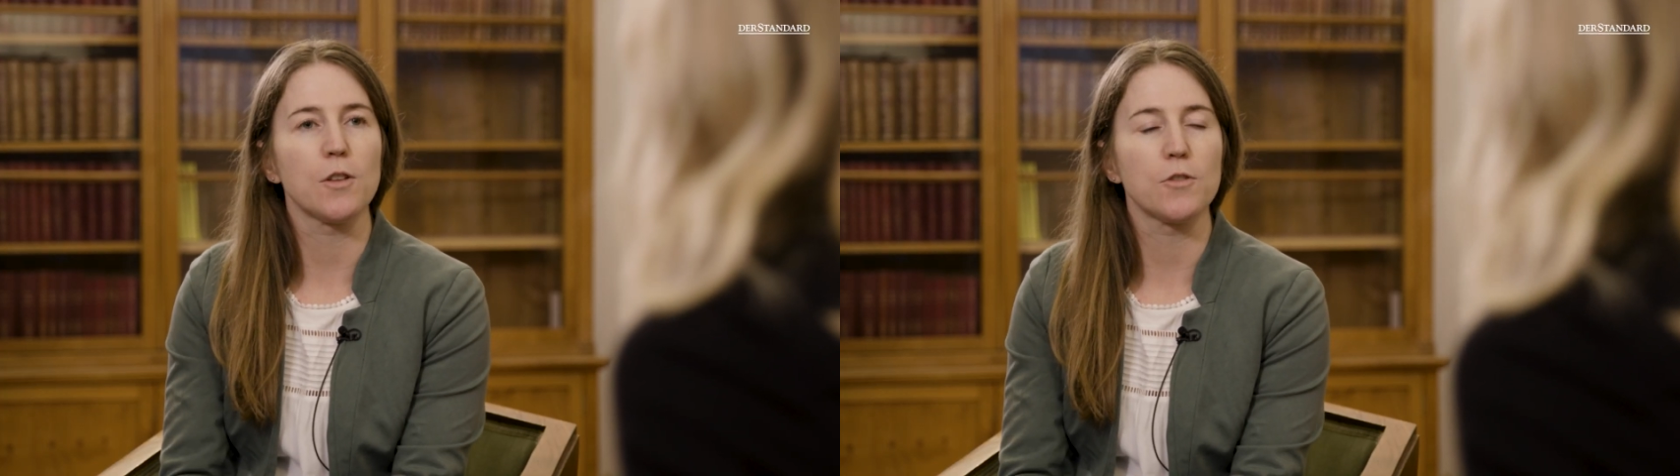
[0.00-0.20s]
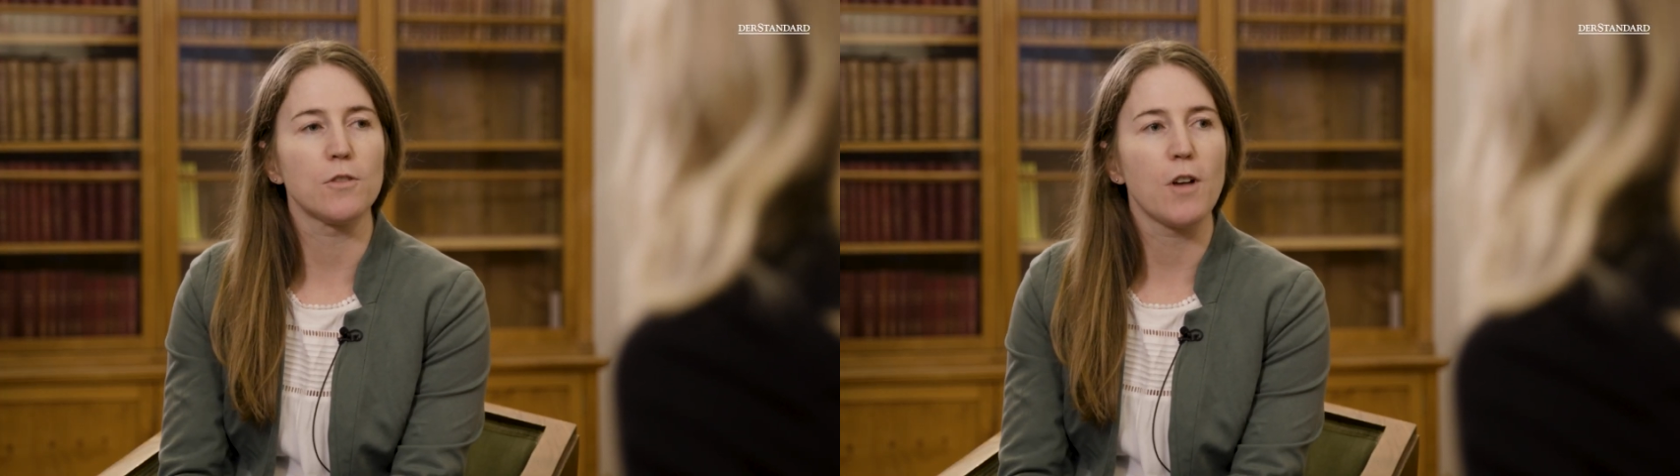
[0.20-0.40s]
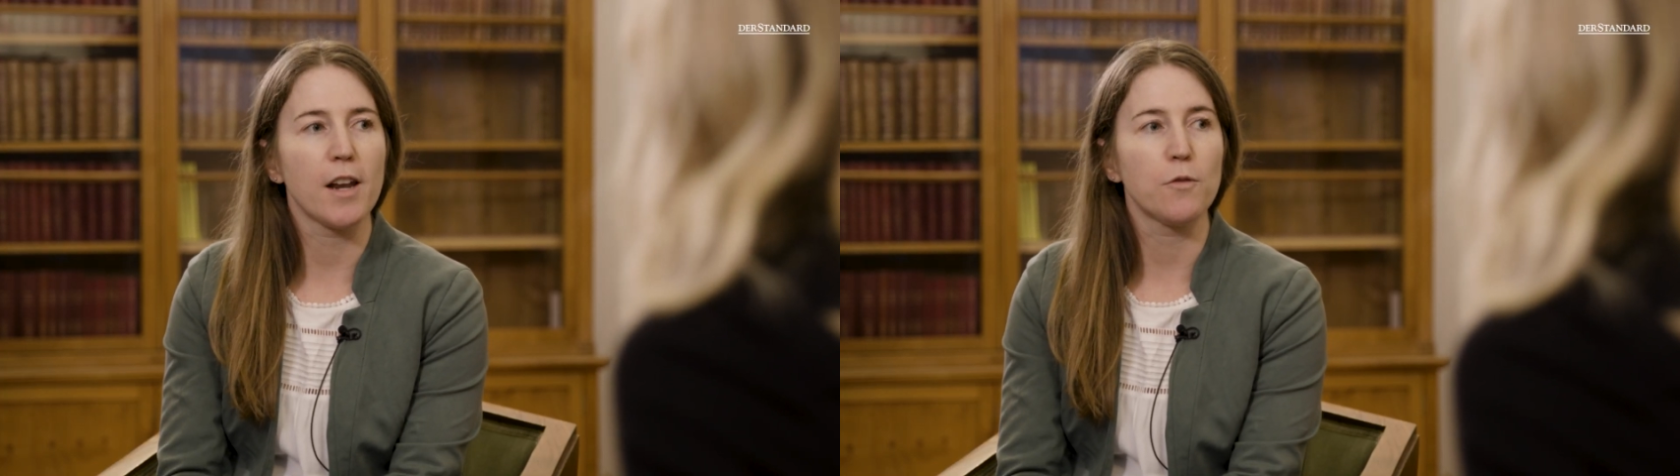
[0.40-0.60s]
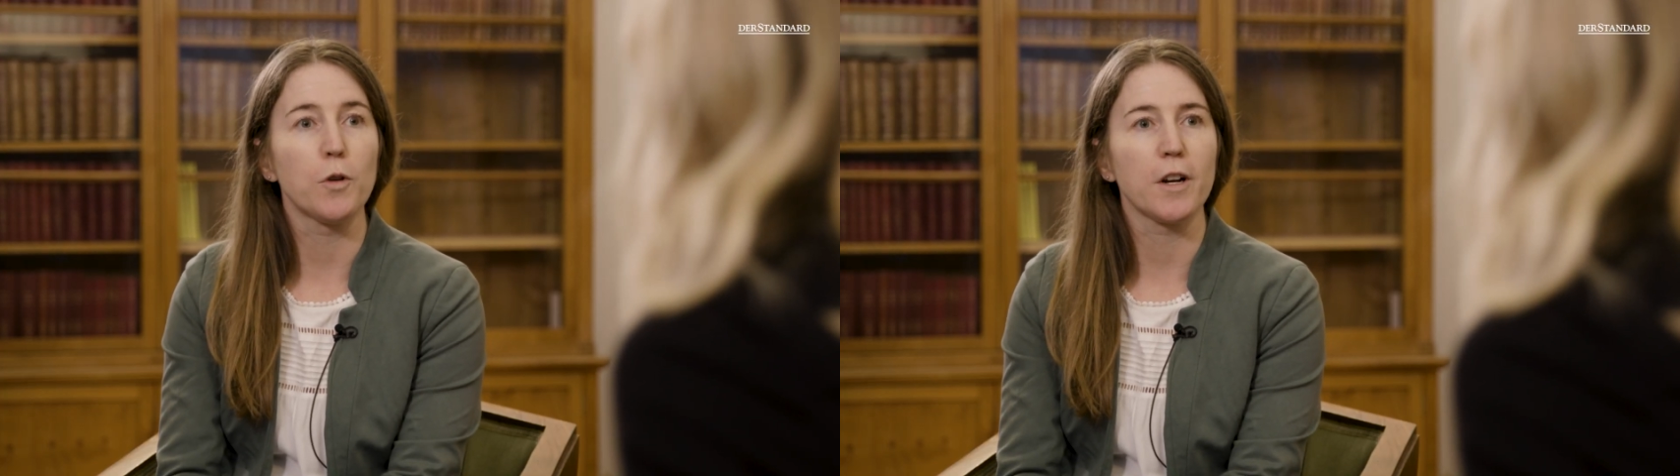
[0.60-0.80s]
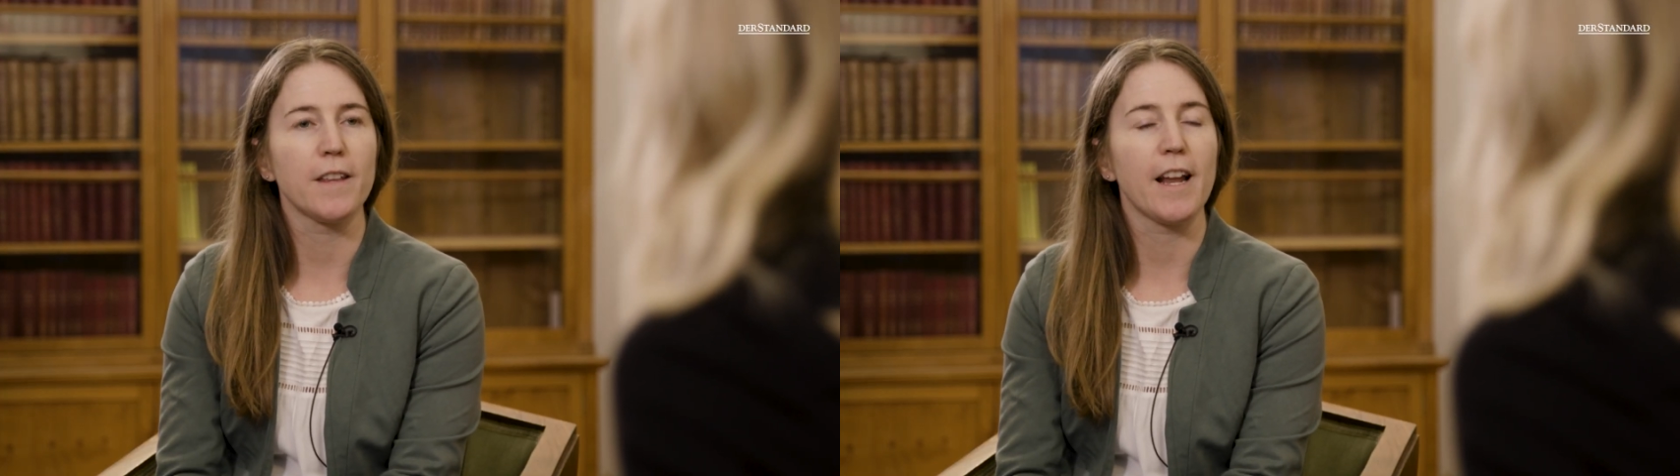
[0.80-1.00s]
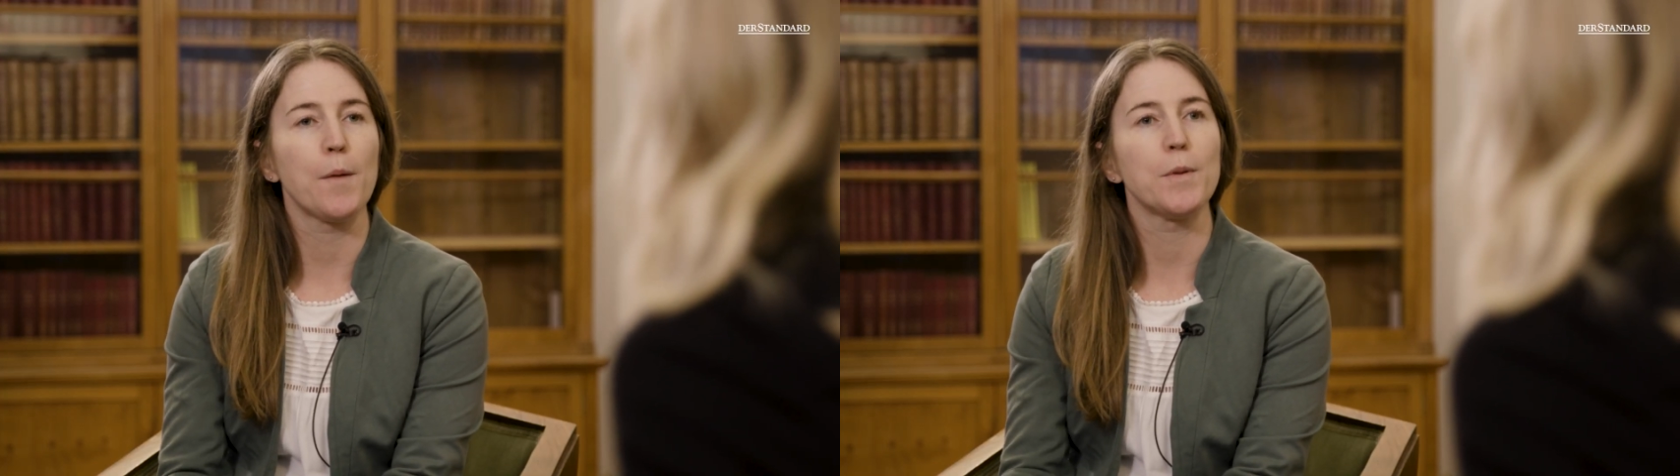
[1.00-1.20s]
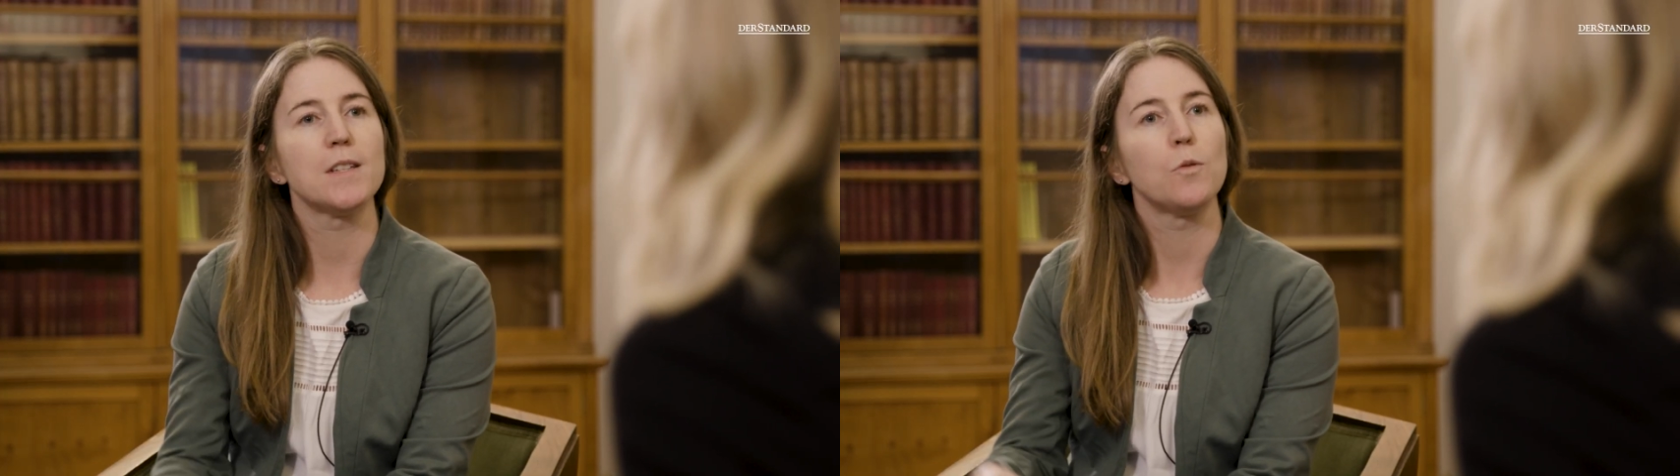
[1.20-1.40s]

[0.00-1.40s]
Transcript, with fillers: So there's a lot of work that happens